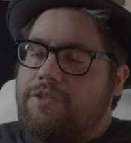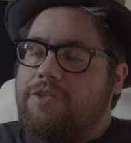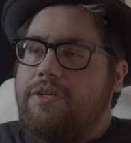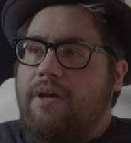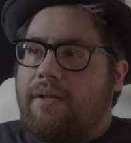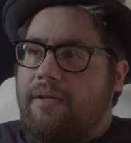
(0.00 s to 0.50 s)

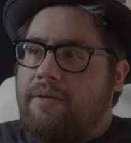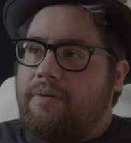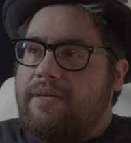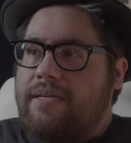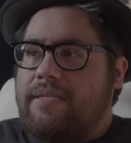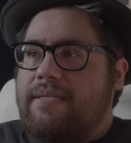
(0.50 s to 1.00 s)

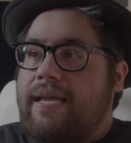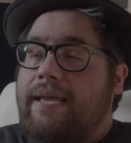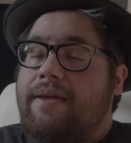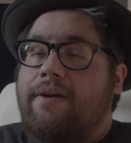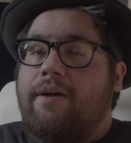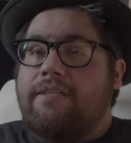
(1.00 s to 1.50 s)
Giallo is
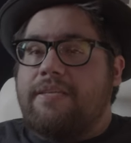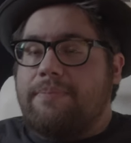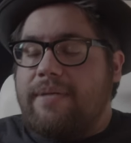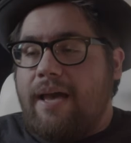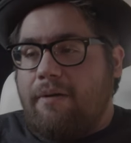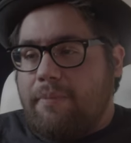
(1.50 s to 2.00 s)
a
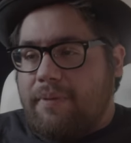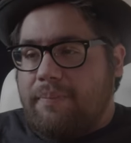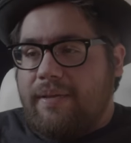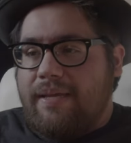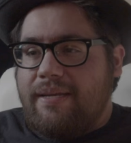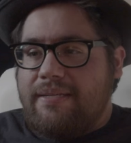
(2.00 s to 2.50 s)
concept
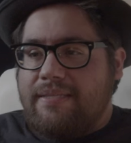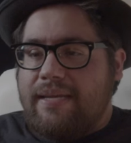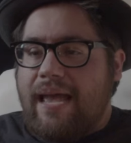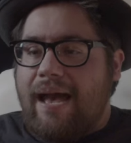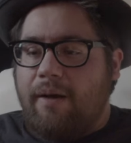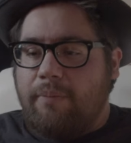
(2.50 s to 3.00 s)
album. It is
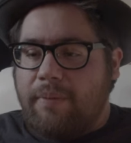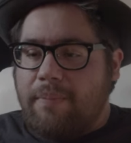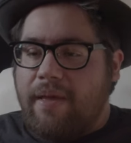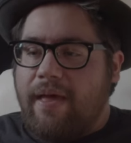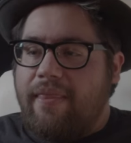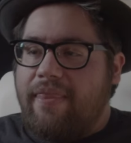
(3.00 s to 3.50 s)
an
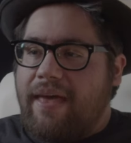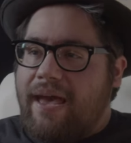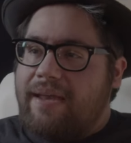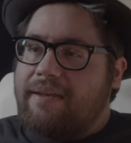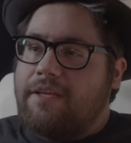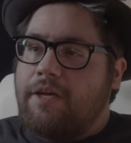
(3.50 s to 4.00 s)
album
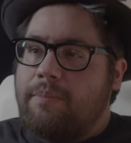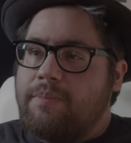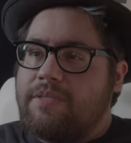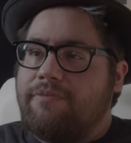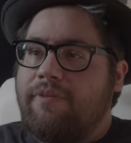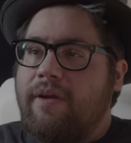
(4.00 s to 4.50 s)
that
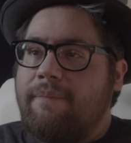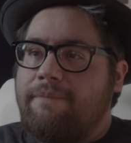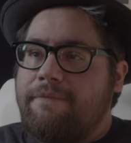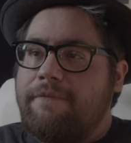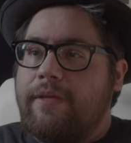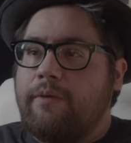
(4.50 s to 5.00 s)
comes
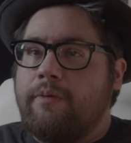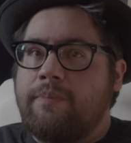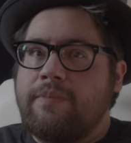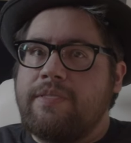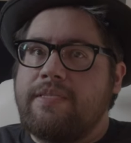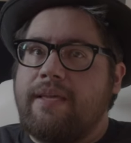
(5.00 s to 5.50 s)
from
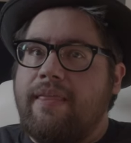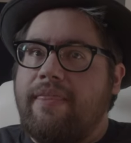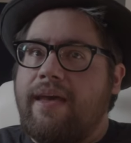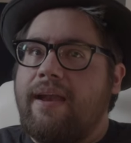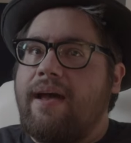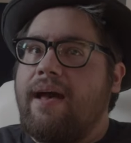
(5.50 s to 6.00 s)
films
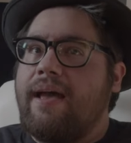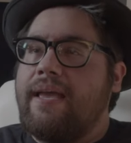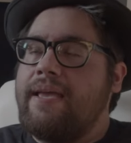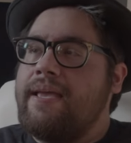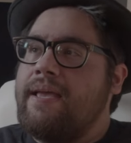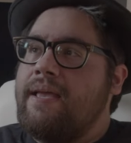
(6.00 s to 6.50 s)
that
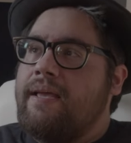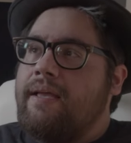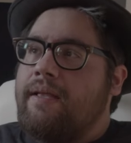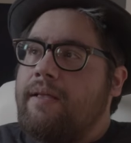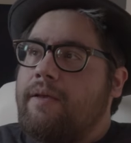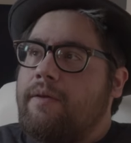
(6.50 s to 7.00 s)
I
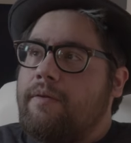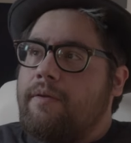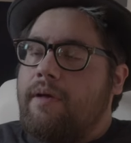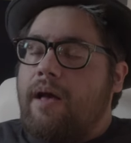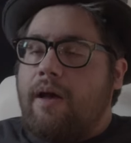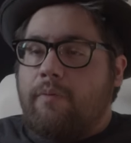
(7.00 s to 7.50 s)

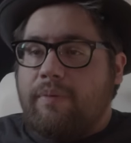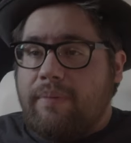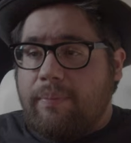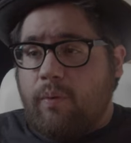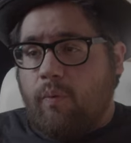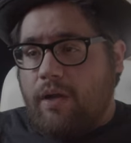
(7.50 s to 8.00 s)
uh,
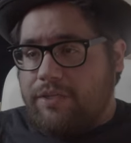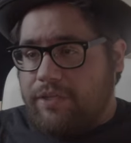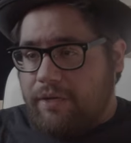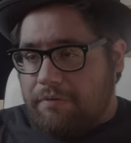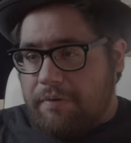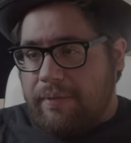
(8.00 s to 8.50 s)
remember
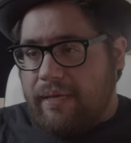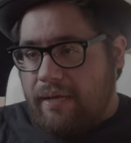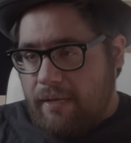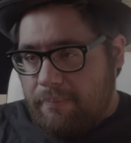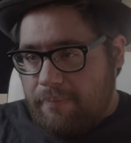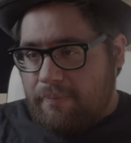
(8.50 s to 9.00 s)
watching growing up.